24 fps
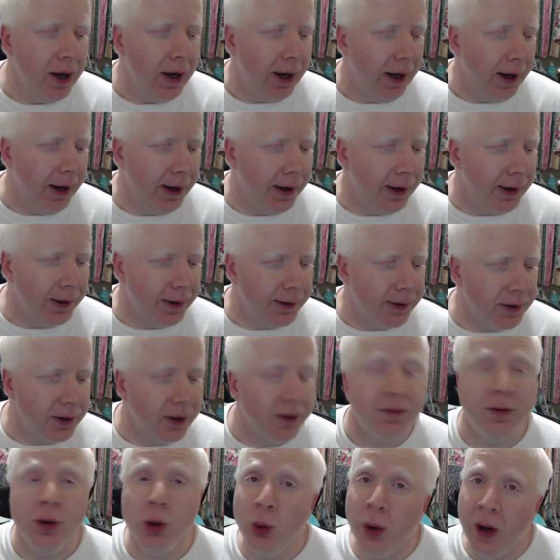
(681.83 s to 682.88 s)
And
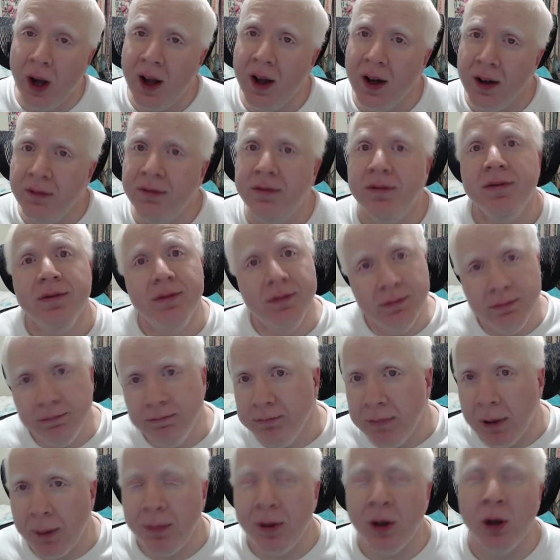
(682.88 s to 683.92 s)
if you have,
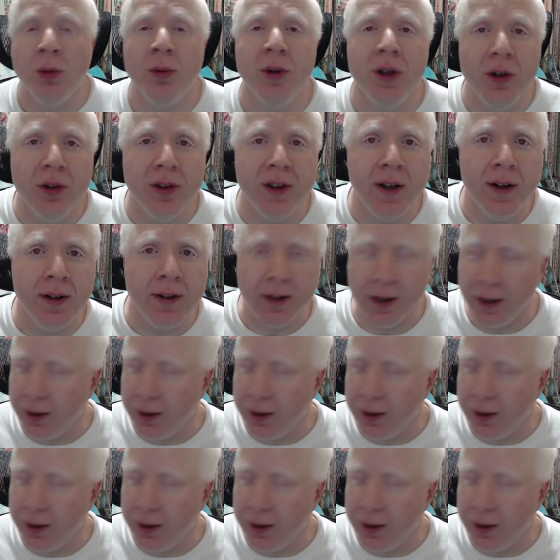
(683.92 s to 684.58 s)
let me know what you think,